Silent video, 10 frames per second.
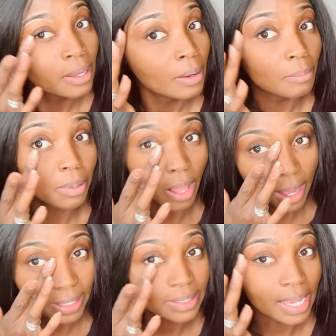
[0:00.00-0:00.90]

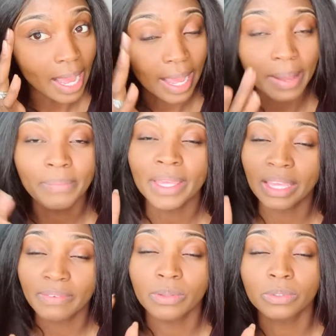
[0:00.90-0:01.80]
block time,
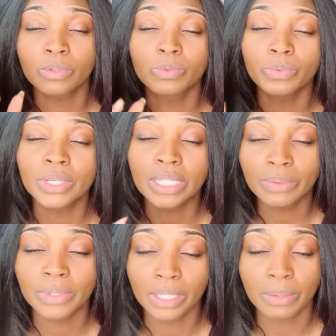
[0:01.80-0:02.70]
even though it's really,
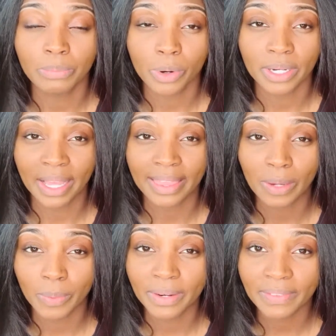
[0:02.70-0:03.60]
really important. I think
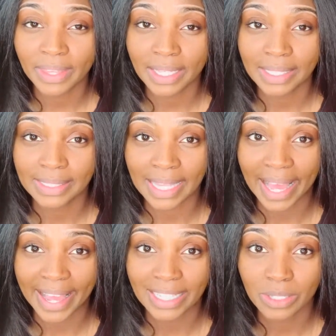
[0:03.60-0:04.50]
one of the things that
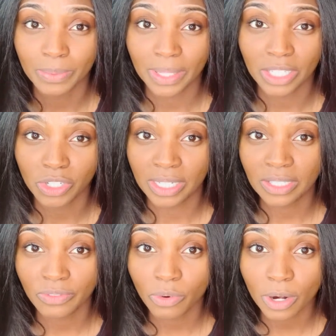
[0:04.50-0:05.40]
has really
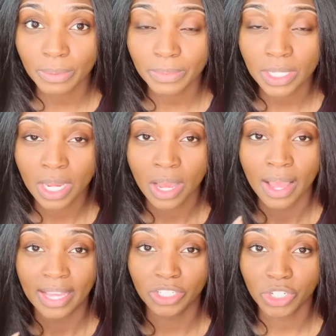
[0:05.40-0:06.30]
transformed
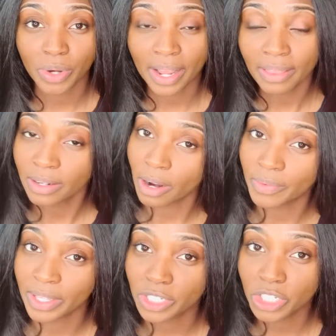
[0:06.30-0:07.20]
and strengthened our
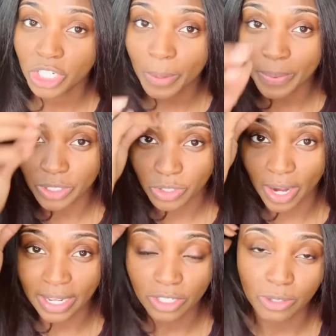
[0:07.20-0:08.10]
relationship is
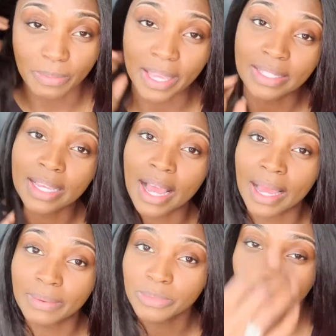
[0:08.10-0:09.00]
trying to make
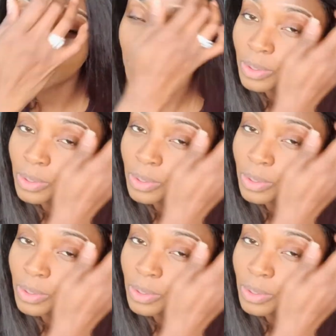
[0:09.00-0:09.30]
time to